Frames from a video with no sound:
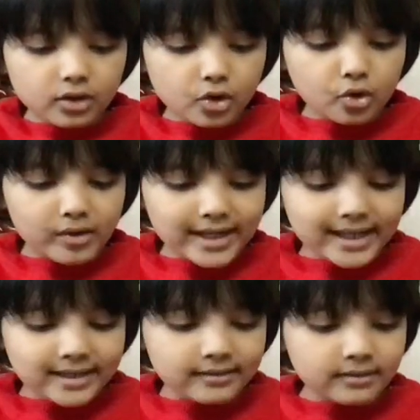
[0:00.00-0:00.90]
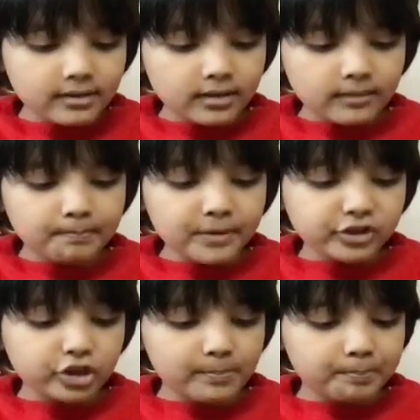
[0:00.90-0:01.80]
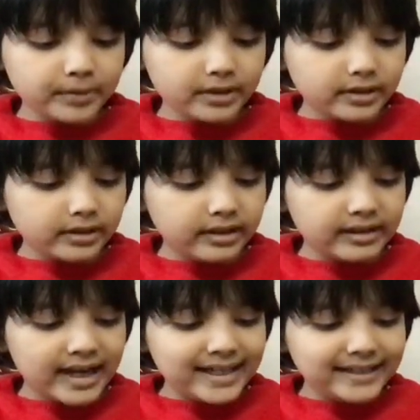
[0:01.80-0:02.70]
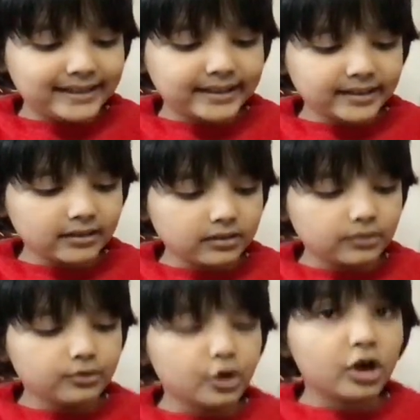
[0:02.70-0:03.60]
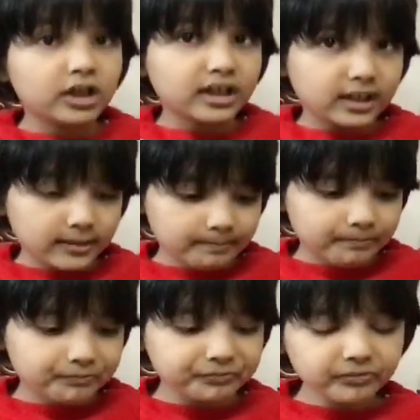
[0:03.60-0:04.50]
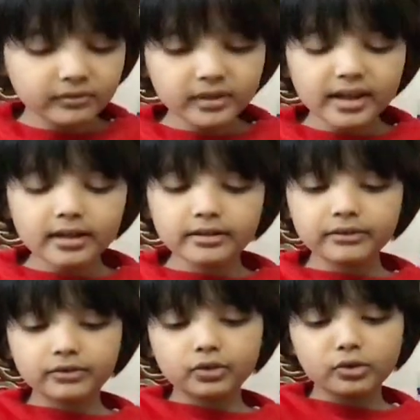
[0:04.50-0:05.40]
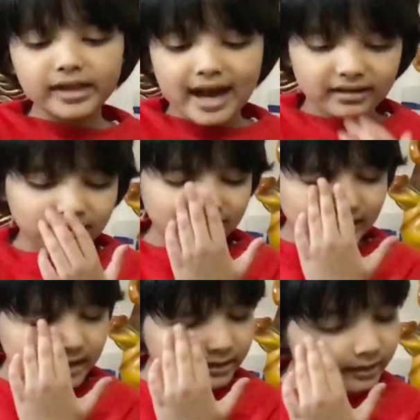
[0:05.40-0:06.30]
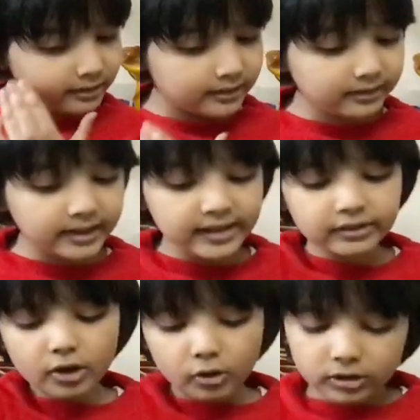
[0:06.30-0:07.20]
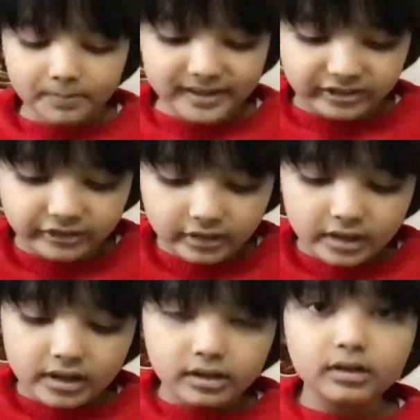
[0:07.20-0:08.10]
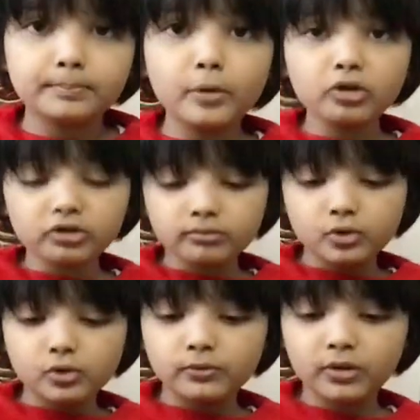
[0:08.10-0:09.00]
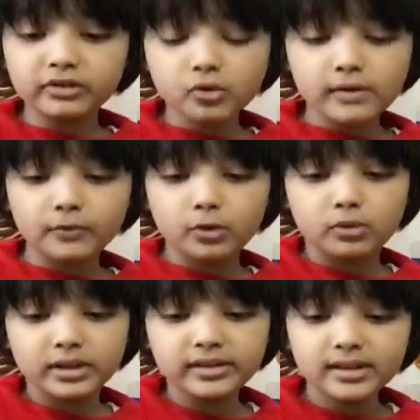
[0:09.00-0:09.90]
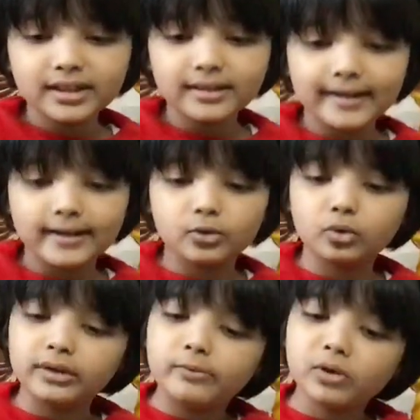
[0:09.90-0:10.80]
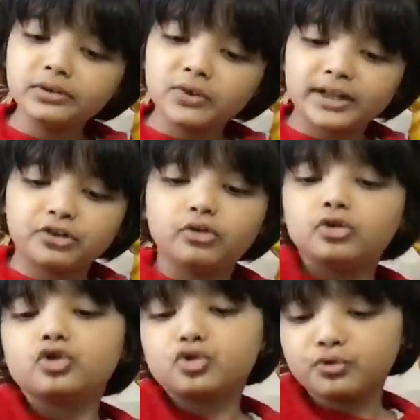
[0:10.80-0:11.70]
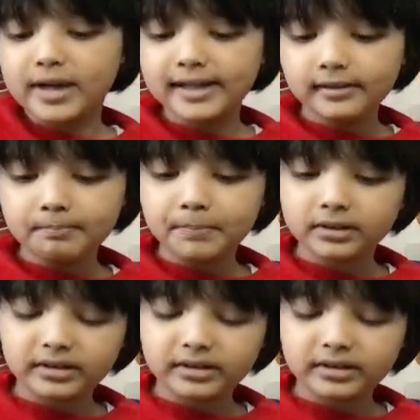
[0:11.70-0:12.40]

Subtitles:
queen, bishop, knight, rook. And so yeah, these are all the pieces. The pawns move 1 square forward in only one direction, straight, but